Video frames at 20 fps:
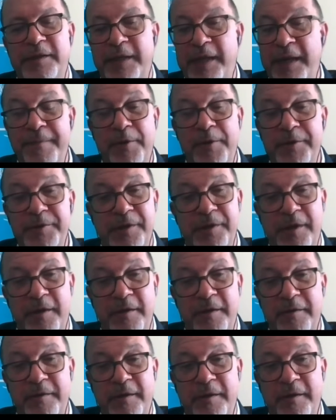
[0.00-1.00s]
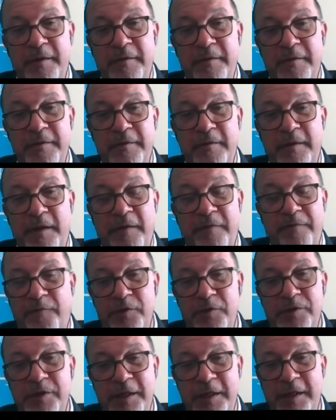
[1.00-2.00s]
The numbers are
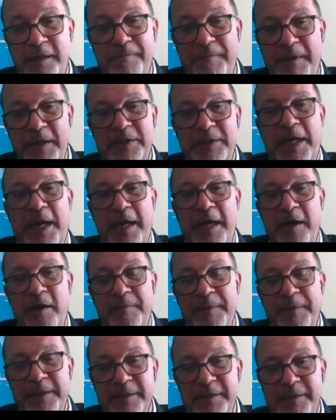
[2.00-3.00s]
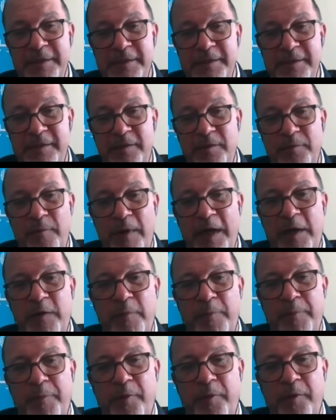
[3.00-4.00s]
unfortunately much higher, but this is the
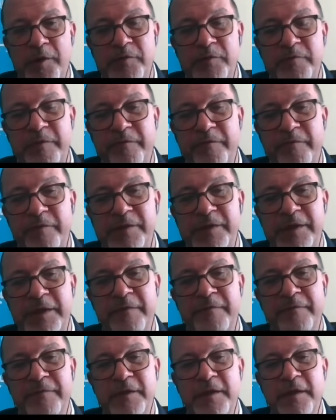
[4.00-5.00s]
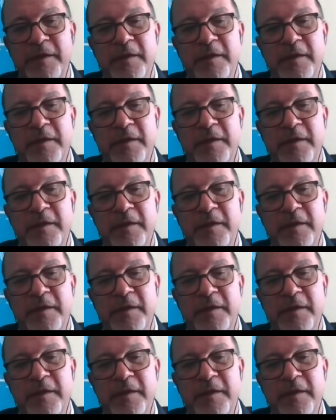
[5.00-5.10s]
direct reports we've received.